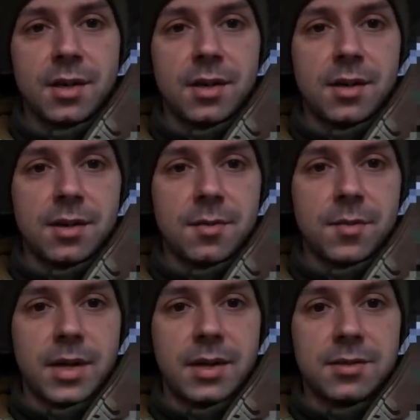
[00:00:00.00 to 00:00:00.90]

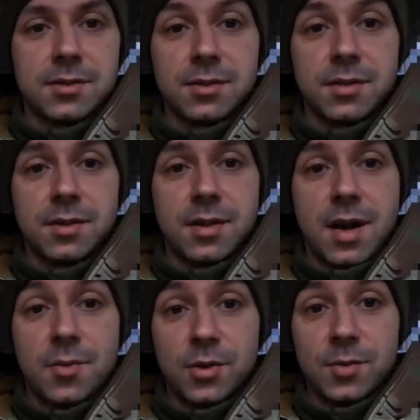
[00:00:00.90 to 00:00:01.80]
and
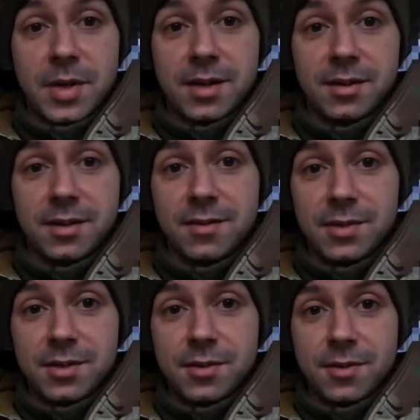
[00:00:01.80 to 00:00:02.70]
I will make a
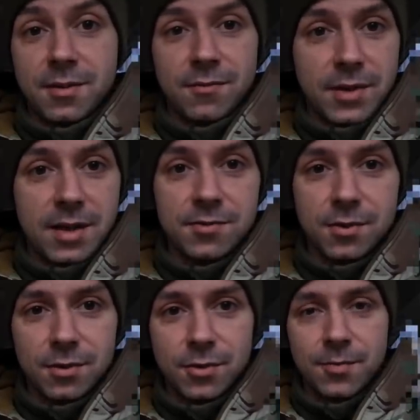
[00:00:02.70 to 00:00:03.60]
video of that
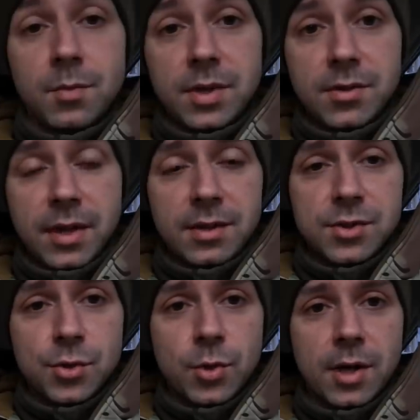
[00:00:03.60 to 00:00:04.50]
for you. Big thanks
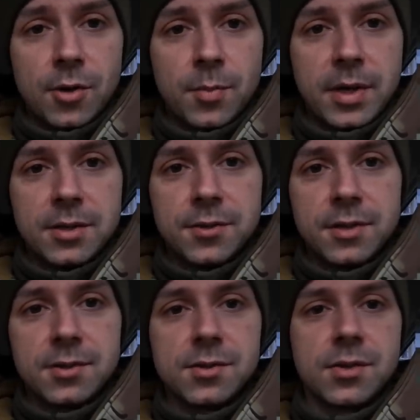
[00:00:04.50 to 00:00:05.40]
to our
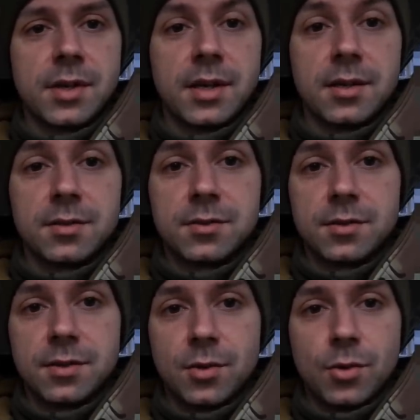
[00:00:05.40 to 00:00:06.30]
patrons and
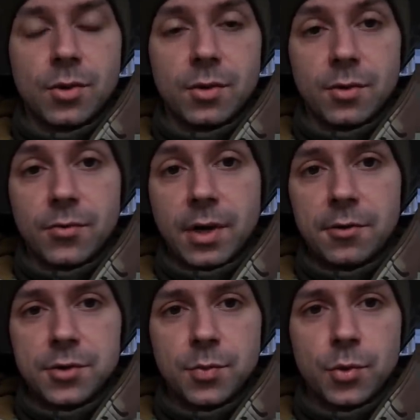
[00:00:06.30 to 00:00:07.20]
all of
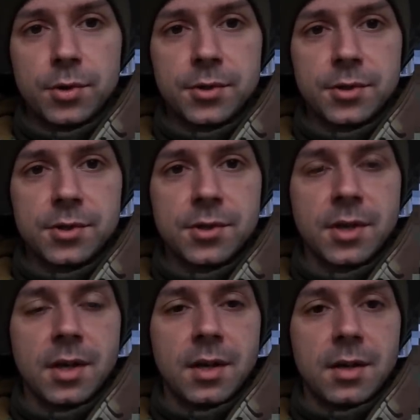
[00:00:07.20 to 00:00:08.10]
our supporters.
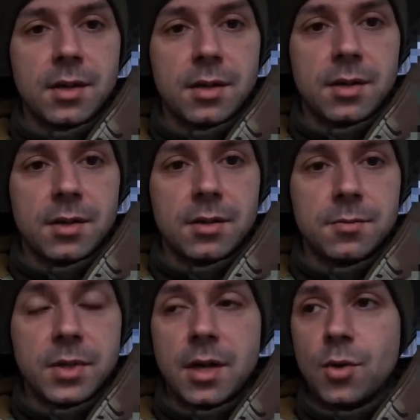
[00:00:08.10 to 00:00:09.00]

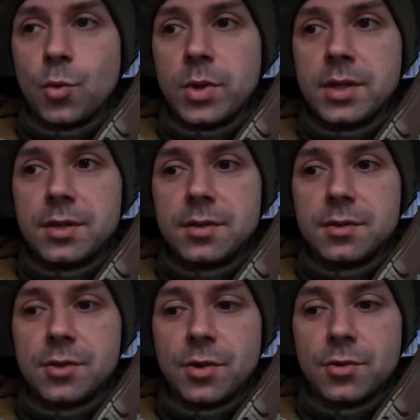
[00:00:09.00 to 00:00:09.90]
Now we
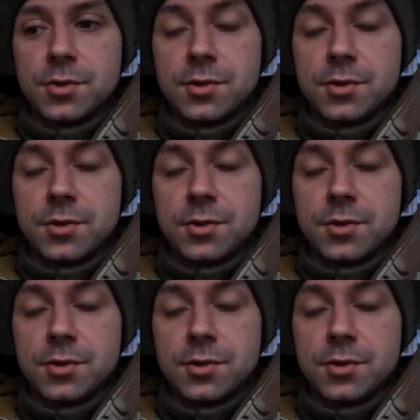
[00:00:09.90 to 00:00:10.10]
don't